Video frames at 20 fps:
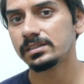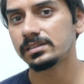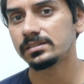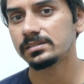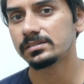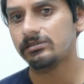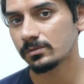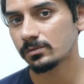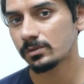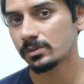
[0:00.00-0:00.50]

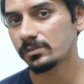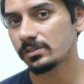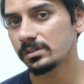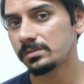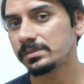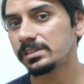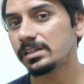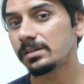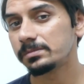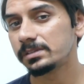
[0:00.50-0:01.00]
So what will
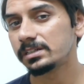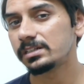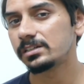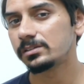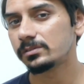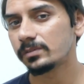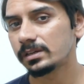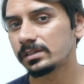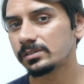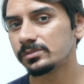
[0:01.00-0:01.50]
be the
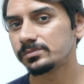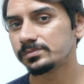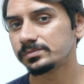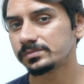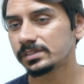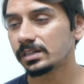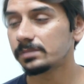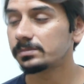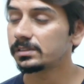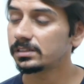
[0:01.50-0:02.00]
updated value?
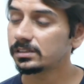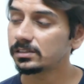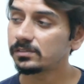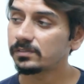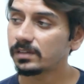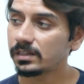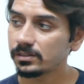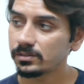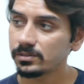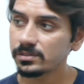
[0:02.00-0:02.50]
The updated
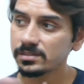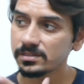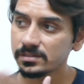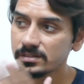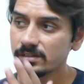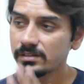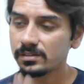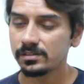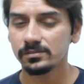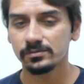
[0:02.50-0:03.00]
value is
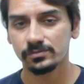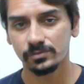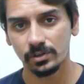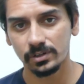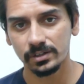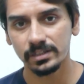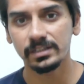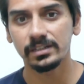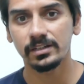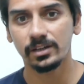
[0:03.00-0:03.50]

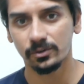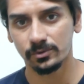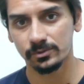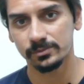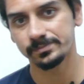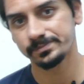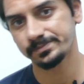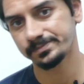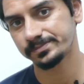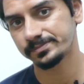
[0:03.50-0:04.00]
40 now.
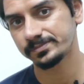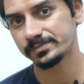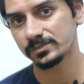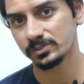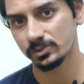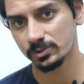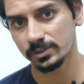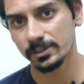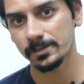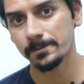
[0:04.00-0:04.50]

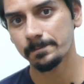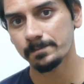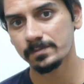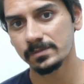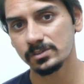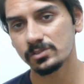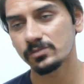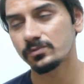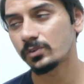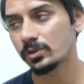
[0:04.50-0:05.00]
Okay,
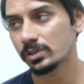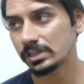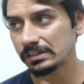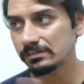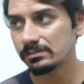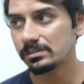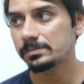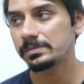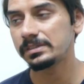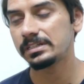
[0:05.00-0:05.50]
so 40
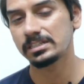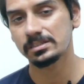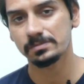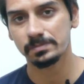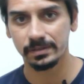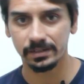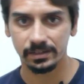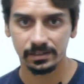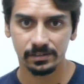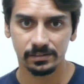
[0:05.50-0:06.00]
will be
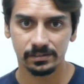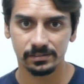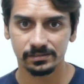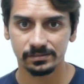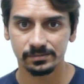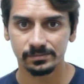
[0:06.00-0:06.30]
displayed here